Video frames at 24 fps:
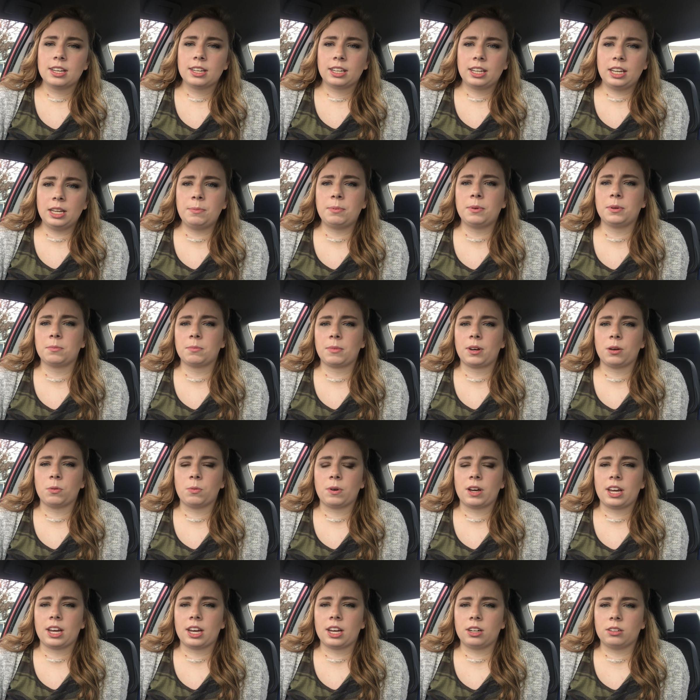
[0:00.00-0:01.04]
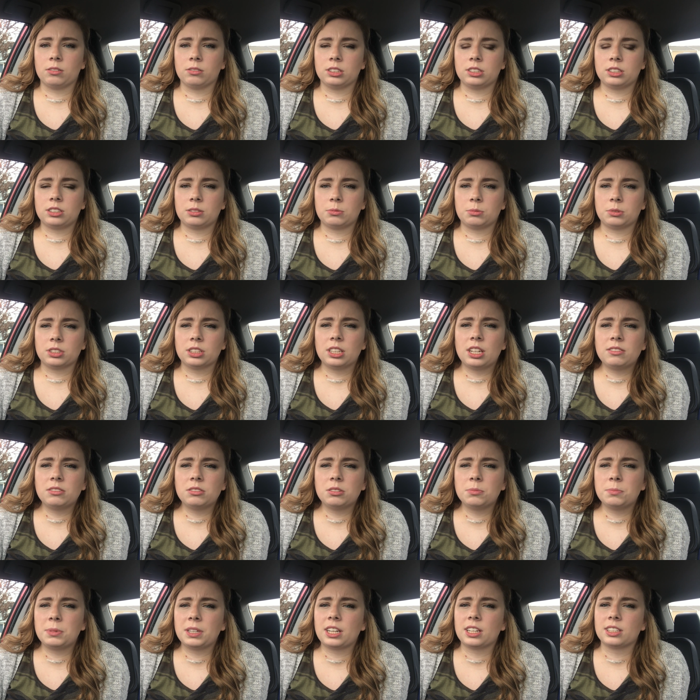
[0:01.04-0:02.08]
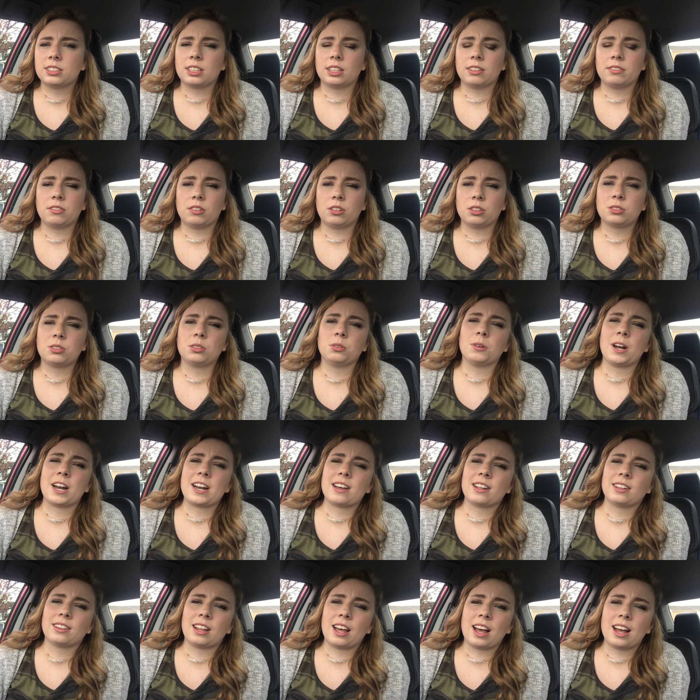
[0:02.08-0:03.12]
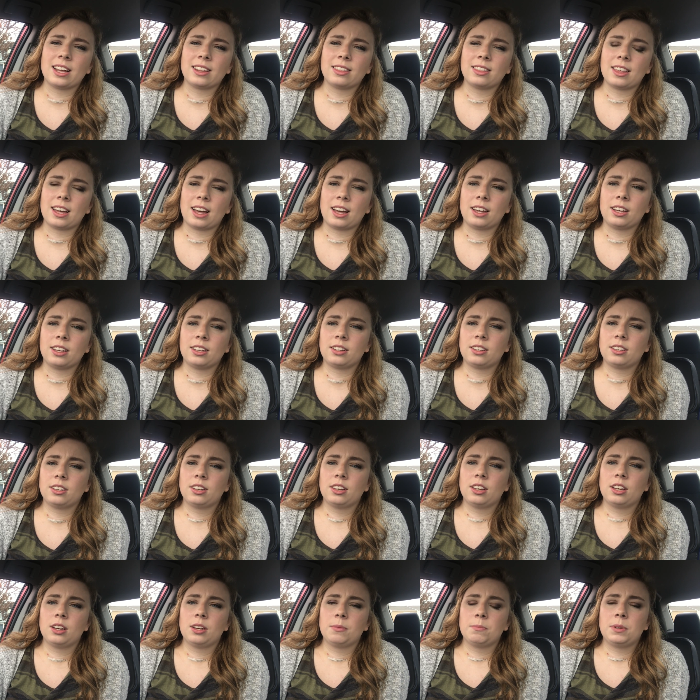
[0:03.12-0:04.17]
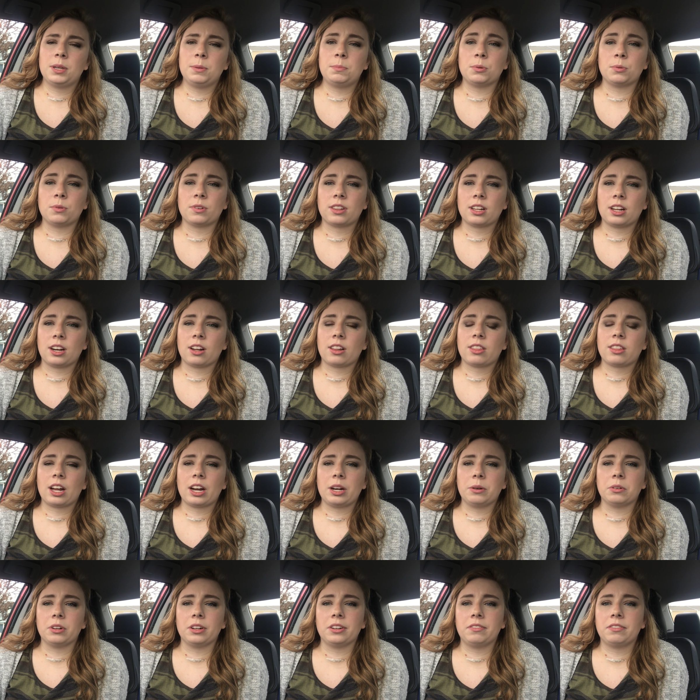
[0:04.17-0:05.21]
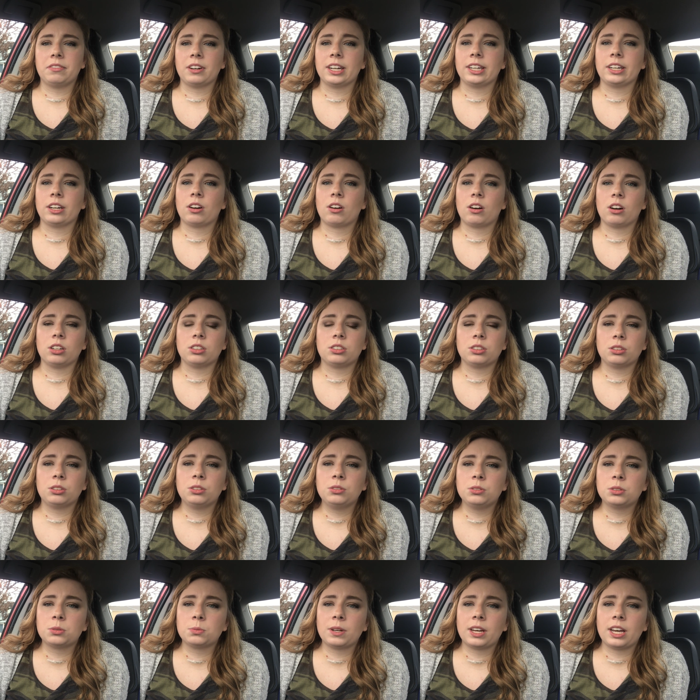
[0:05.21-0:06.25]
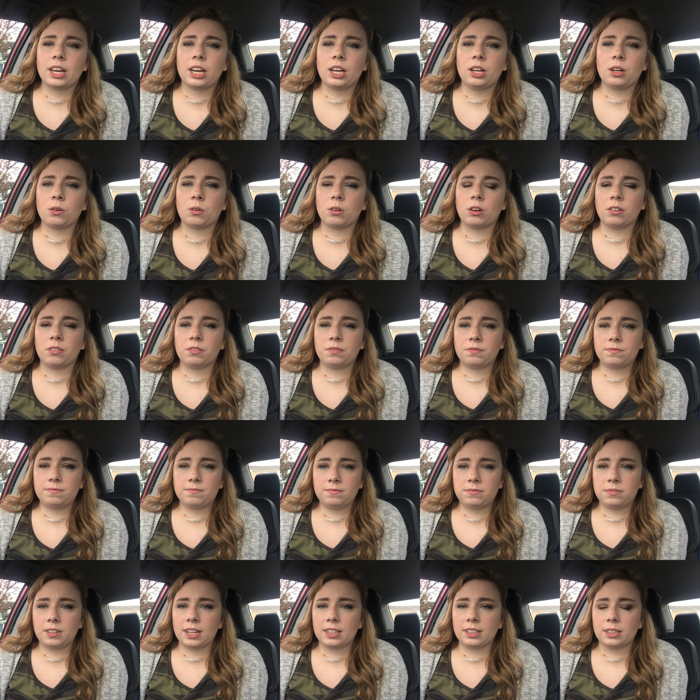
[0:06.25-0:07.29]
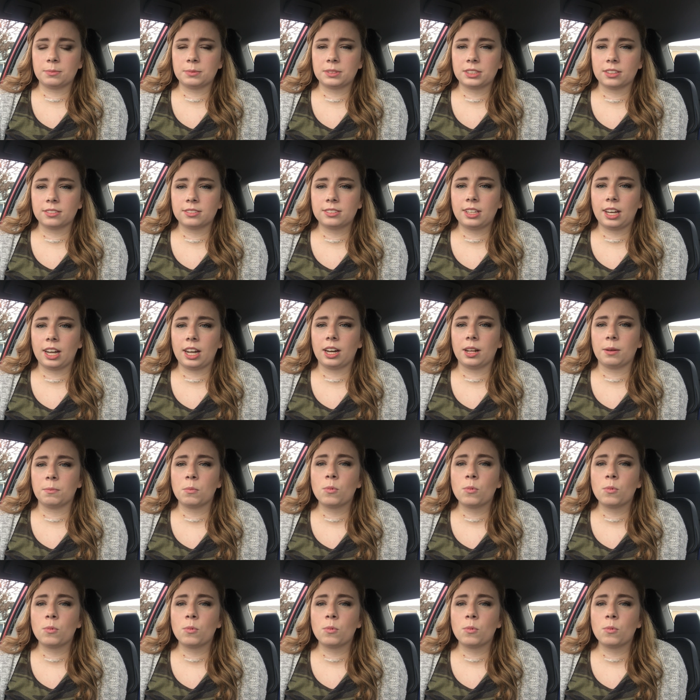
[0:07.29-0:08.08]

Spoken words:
keeping my weight at a reasonable level, because I've also read online that people without a thyroid find it hard to lose weight or find themselves gaining